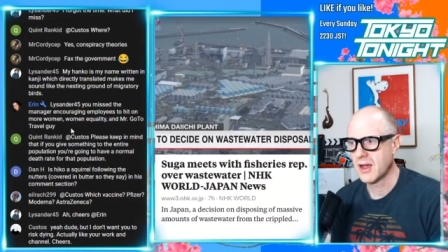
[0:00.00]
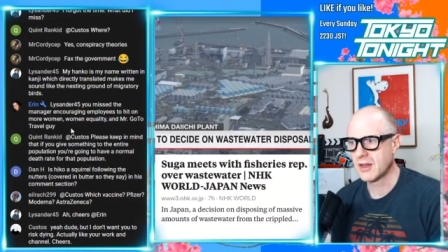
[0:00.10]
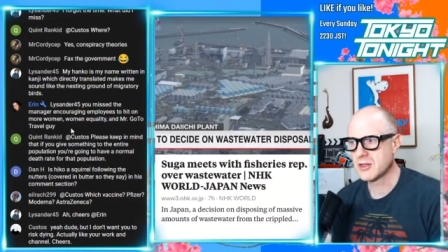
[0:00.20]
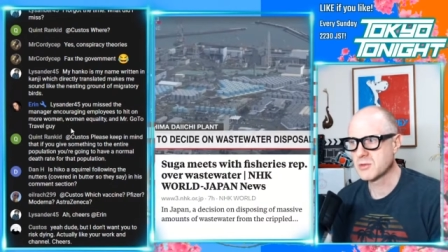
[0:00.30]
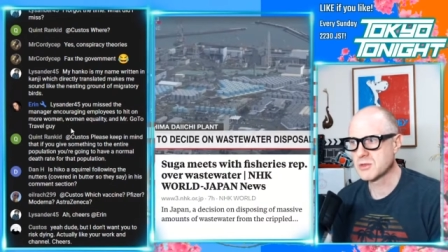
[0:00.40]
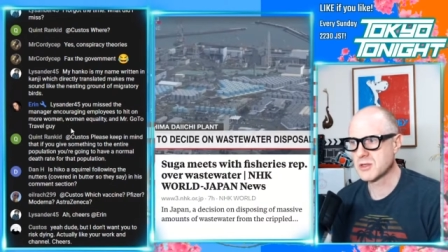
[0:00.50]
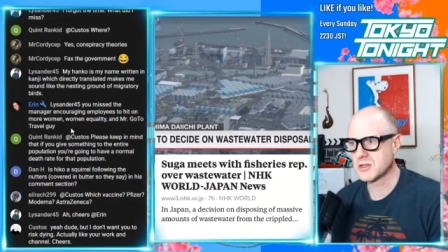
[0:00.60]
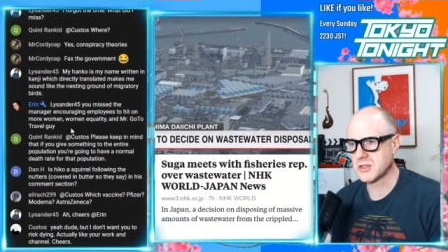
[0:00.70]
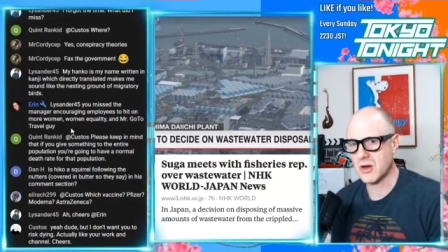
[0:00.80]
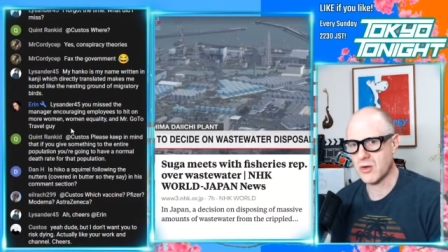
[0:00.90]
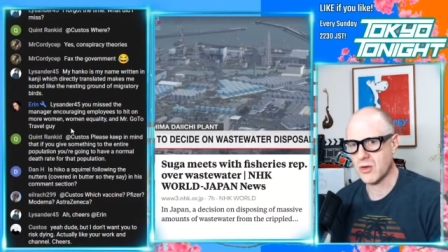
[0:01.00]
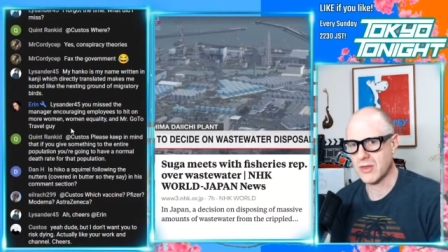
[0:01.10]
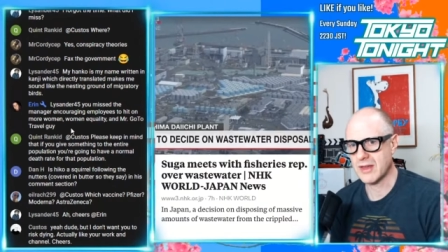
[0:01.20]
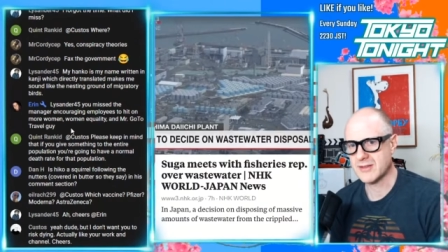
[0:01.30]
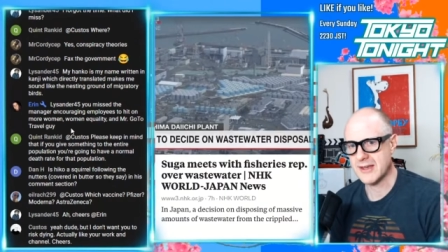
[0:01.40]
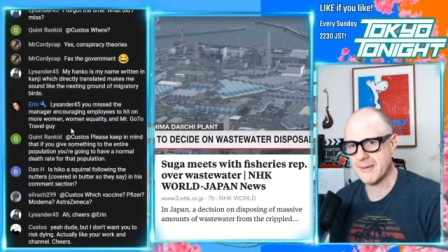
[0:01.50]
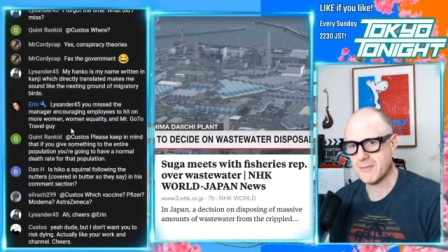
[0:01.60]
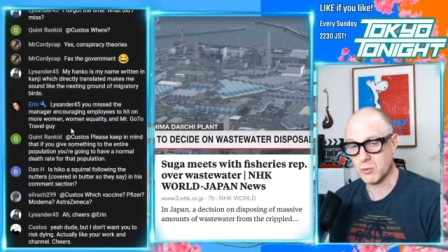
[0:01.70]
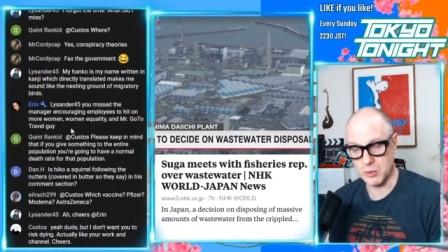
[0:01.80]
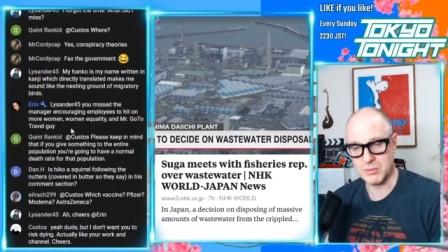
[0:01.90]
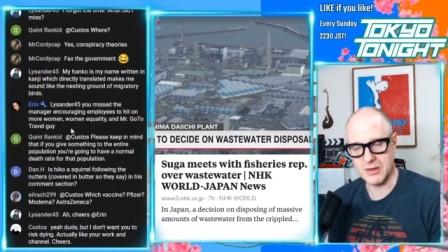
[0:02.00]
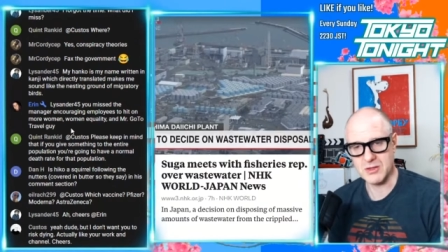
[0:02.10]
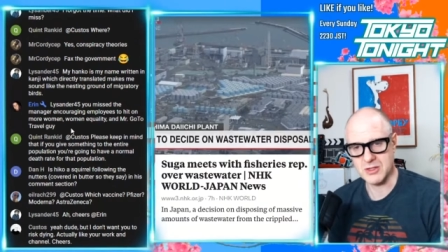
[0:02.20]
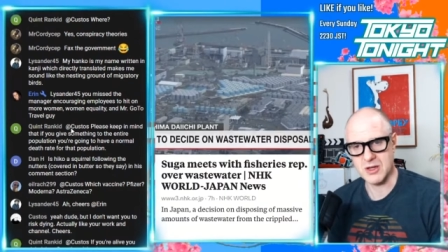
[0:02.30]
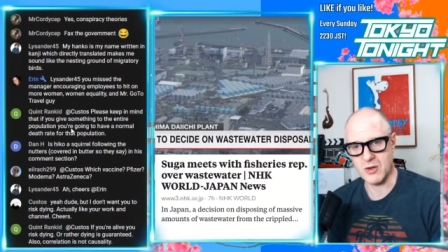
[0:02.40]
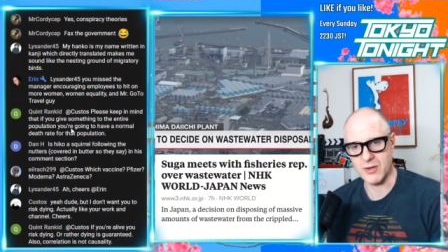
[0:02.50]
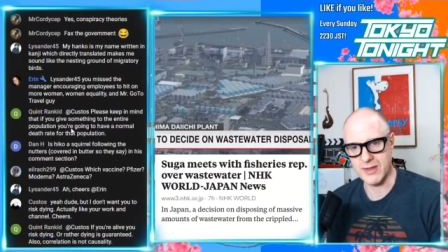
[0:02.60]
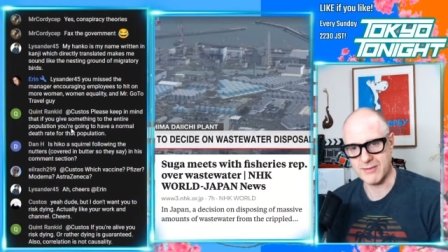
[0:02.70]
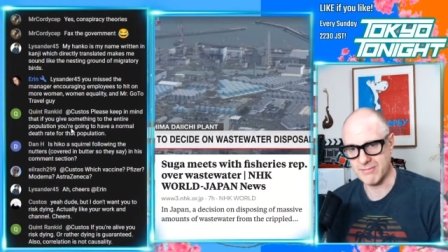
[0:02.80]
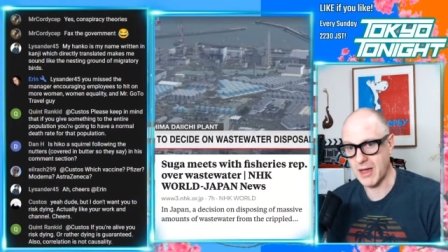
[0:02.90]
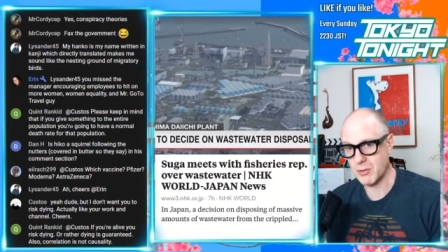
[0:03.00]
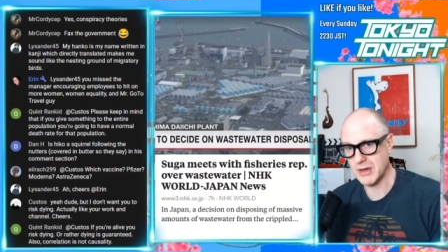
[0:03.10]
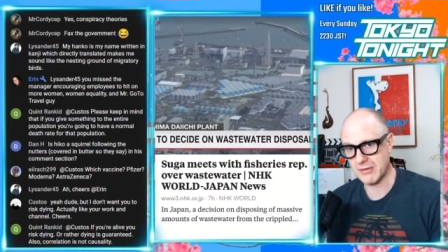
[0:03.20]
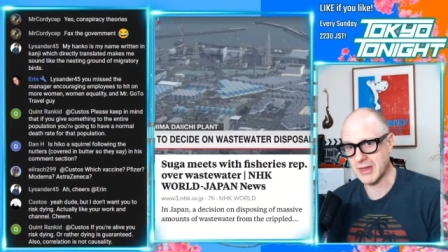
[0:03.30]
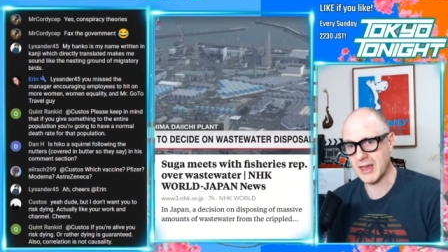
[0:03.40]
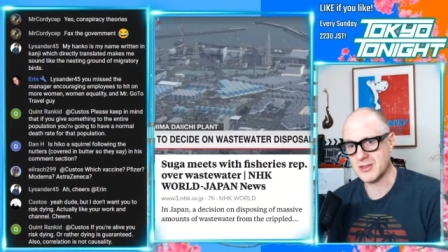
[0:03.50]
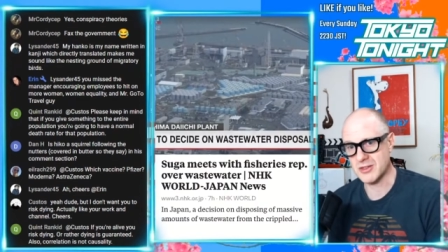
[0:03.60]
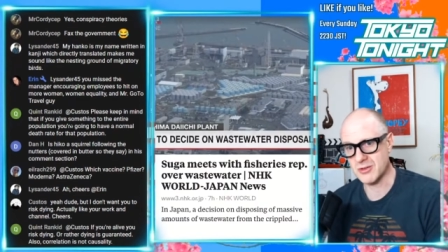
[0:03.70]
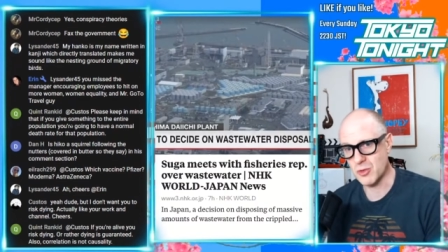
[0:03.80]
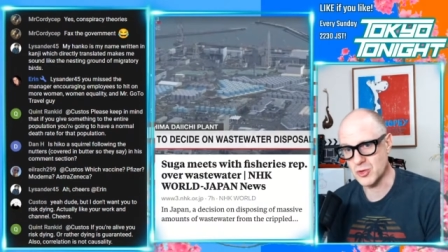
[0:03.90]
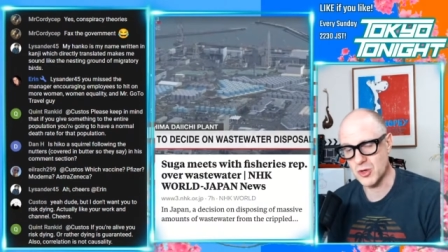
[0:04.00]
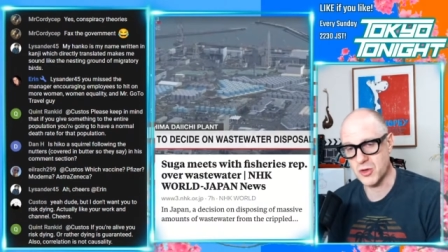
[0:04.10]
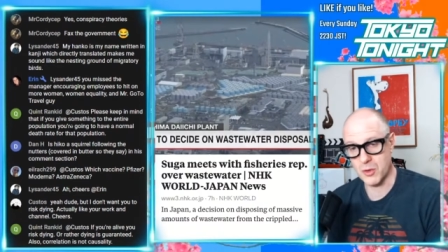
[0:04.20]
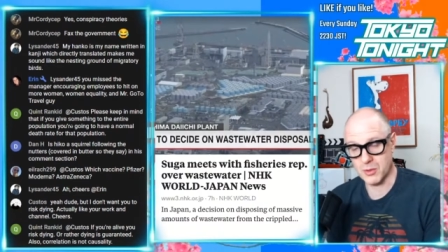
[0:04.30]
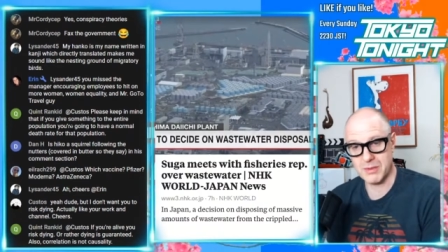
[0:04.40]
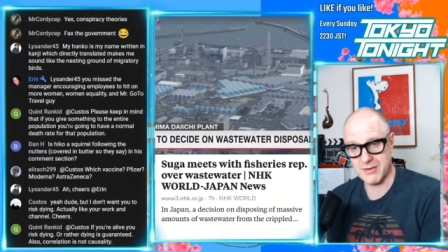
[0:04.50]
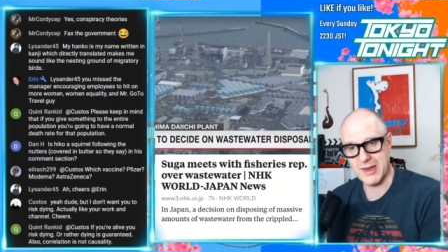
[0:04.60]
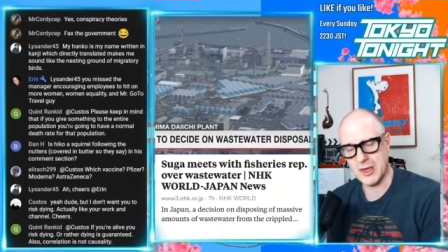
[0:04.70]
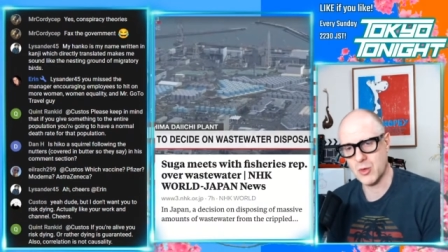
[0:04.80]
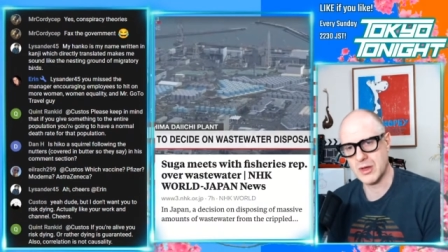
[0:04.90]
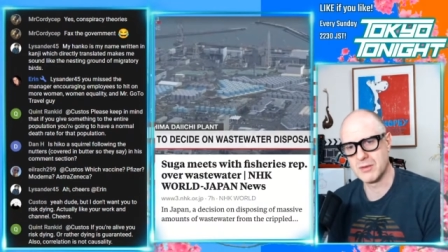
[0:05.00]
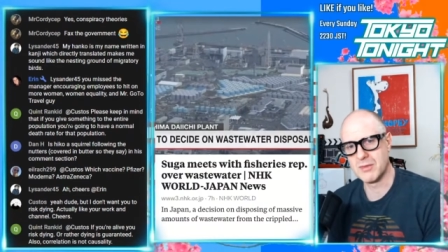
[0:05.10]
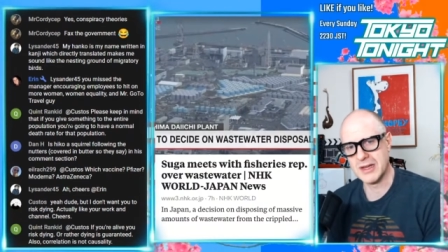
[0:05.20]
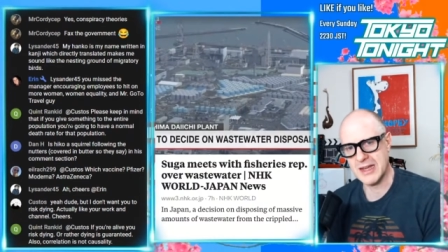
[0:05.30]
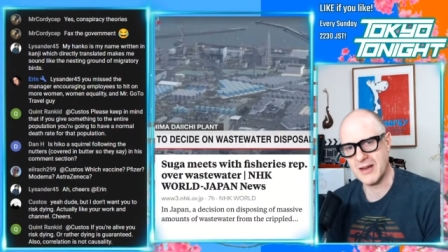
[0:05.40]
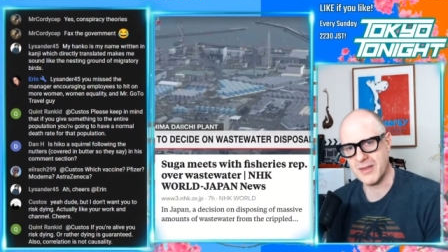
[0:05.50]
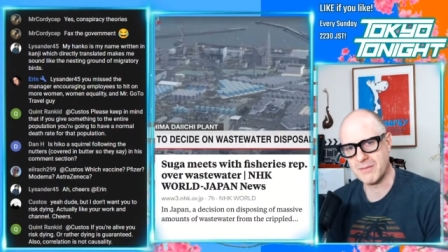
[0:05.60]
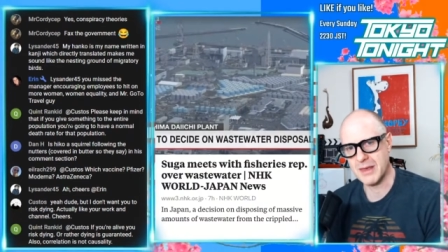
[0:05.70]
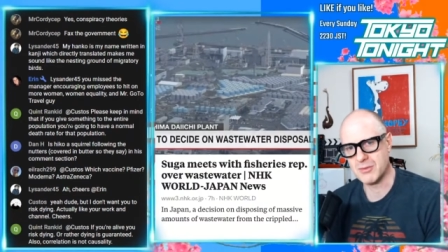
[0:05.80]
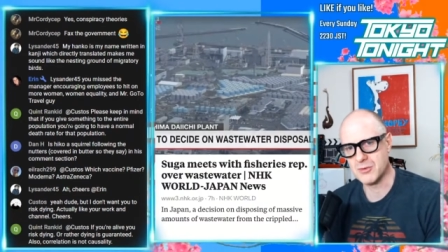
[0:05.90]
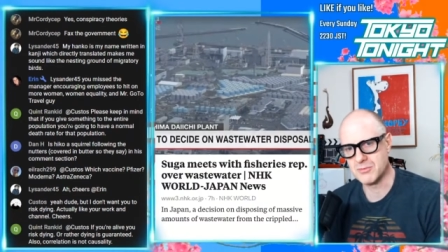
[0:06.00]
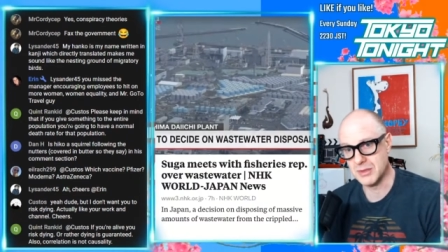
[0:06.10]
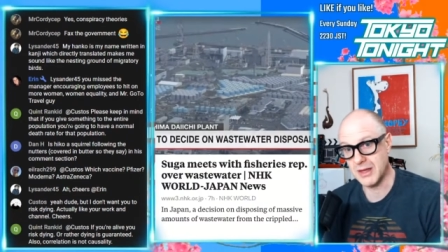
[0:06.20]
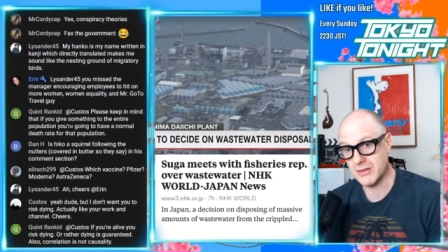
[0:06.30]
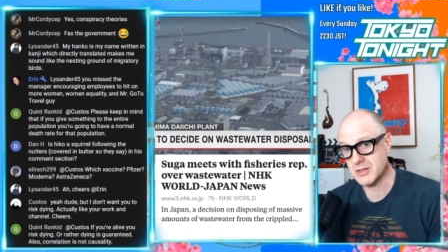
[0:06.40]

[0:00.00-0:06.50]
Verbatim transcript: and this was the scenario that um, would be the scenario that I would have cancer or Tokyo would be evacuated by now. That people believe, and